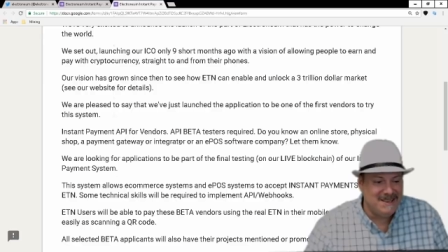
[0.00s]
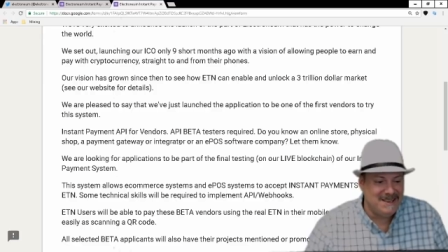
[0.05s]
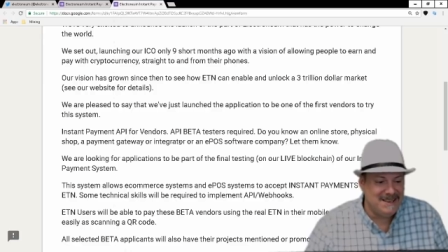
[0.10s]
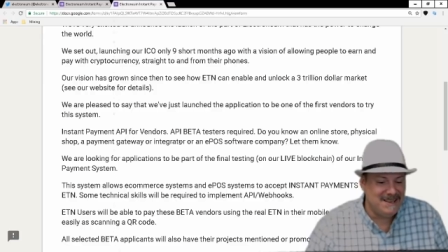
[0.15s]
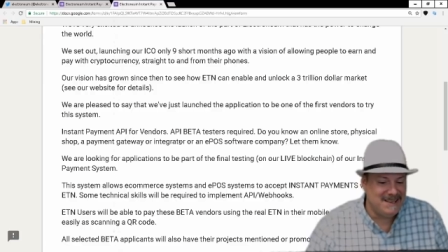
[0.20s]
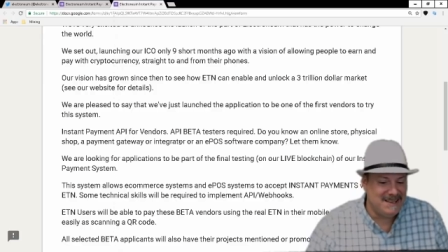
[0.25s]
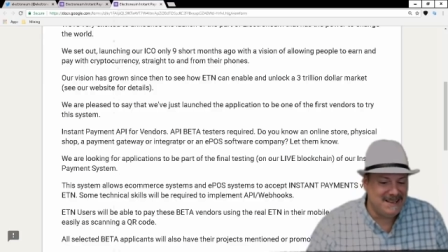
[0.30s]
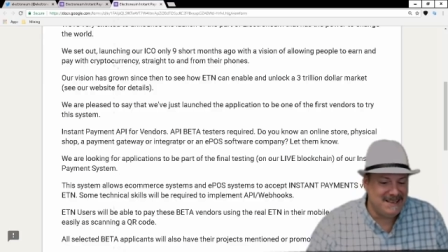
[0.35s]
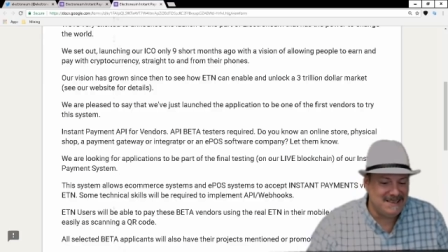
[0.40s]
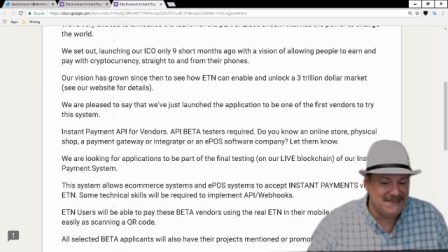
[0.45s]

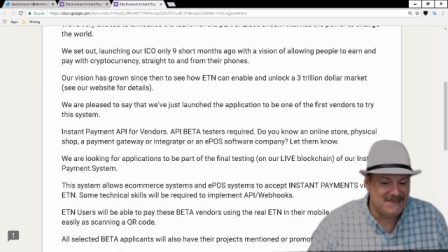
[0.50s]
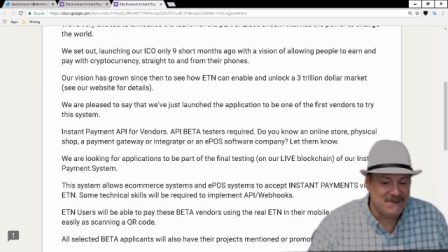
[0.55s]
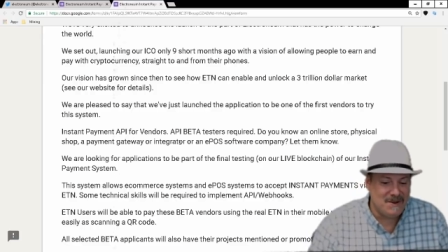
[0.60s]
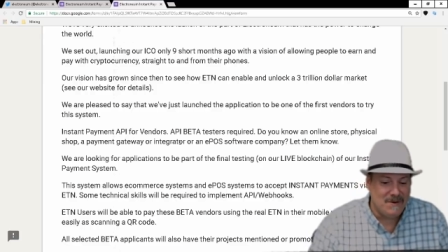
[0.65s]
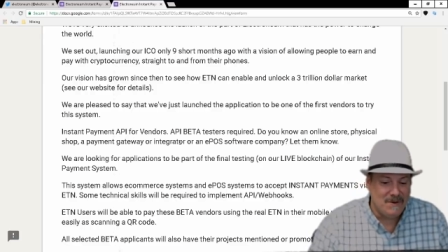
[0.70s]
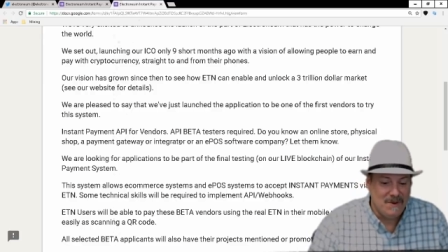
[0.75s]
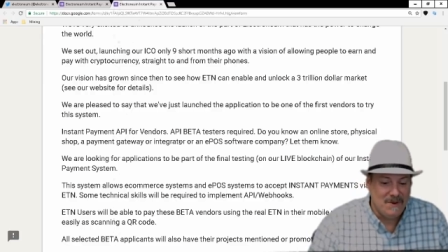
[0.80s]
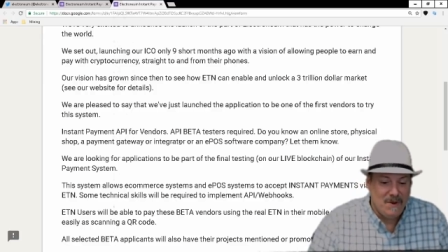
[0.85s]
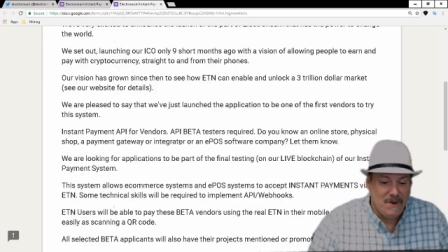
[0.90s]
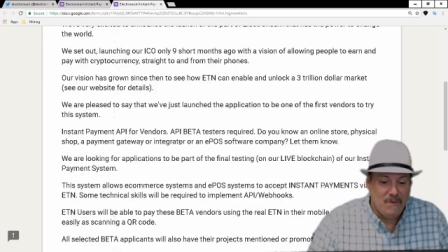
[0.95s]
Uh,
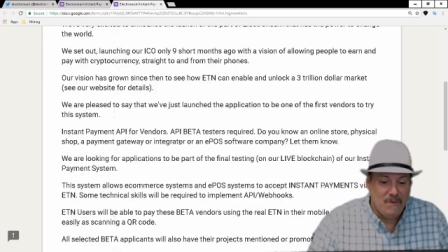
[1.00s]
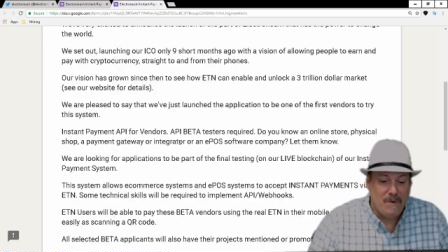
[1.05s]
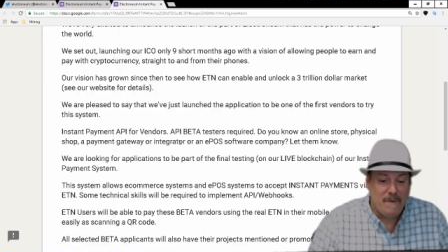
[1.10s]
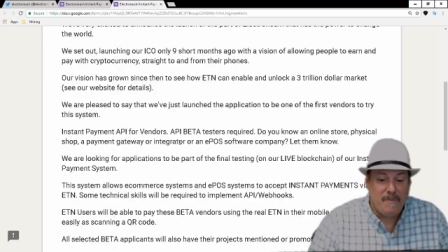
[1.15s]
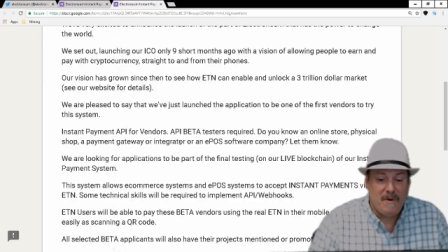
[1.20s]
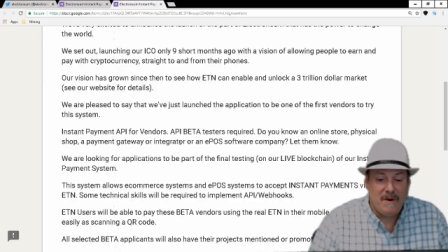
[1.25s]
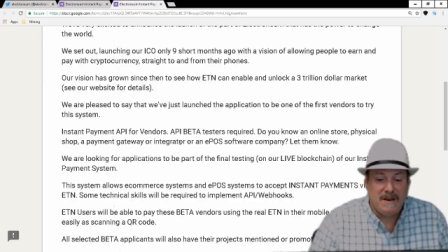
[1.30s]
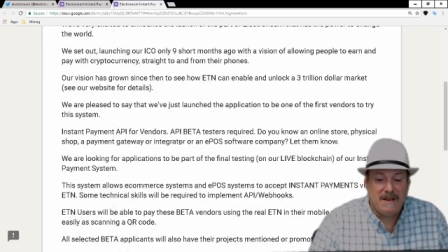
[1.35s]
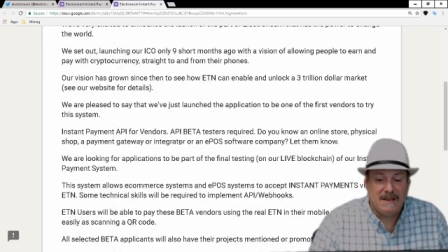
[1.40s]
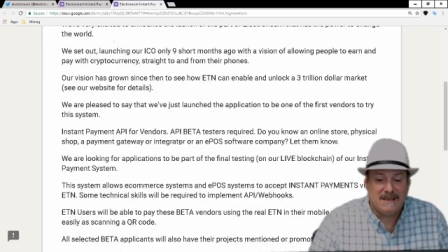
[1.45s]
so we're
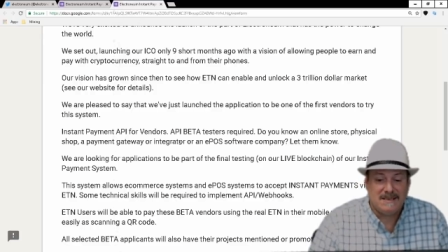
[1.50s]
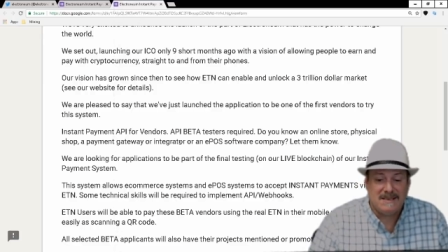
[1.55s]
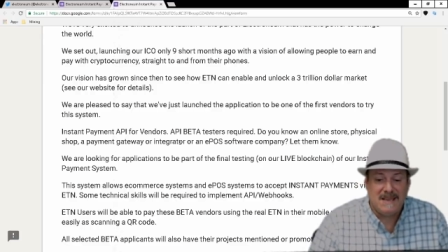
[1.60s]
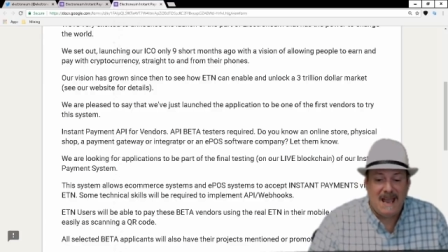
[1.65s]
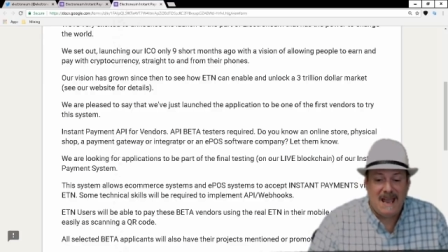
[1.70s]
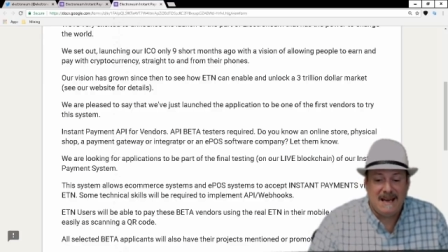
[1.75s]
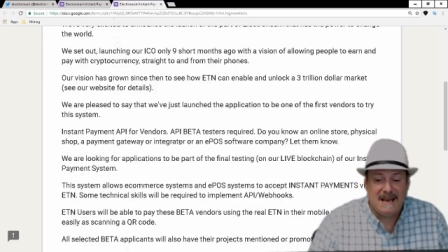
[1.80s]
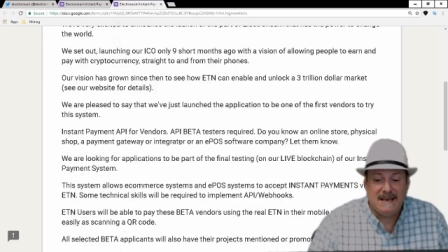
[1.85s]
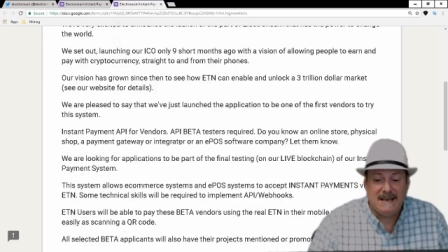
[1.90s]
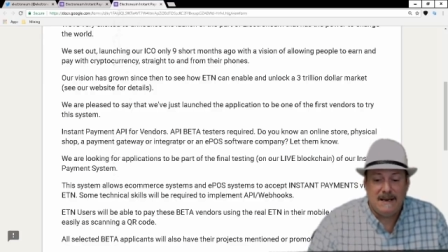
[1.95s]
pretty
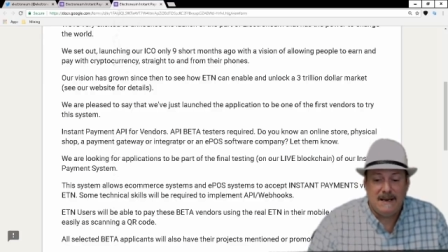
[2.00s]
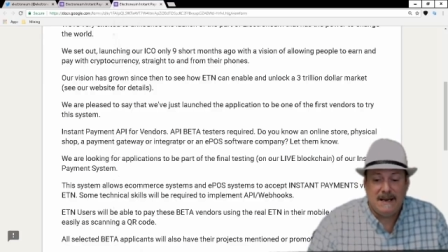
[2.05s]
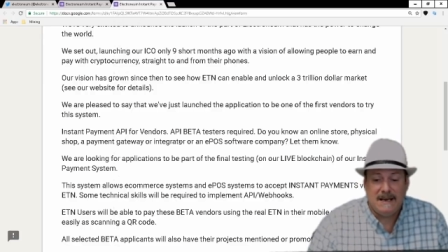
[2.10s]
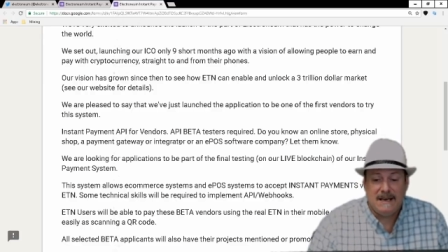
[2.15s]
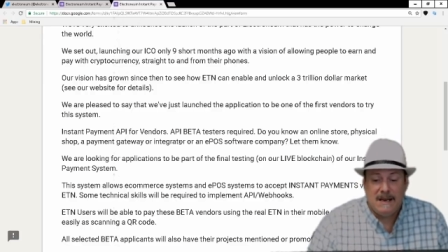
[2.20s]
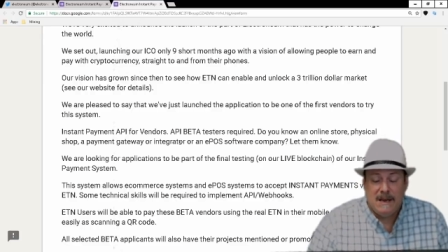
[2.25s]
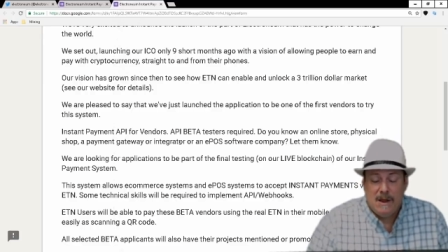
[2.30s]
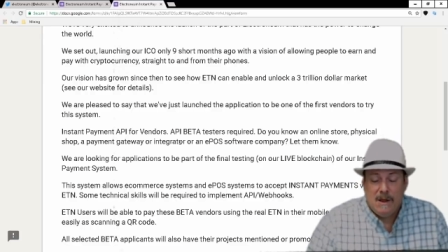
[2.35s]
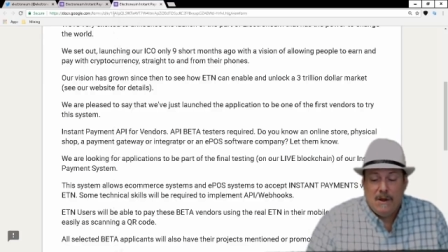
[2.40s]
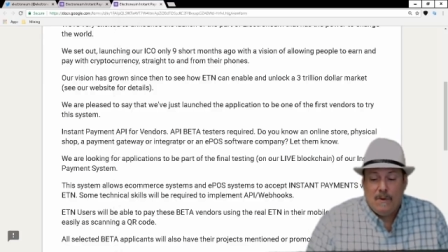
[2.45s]
excited
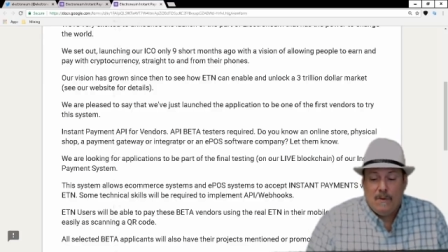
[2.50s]
and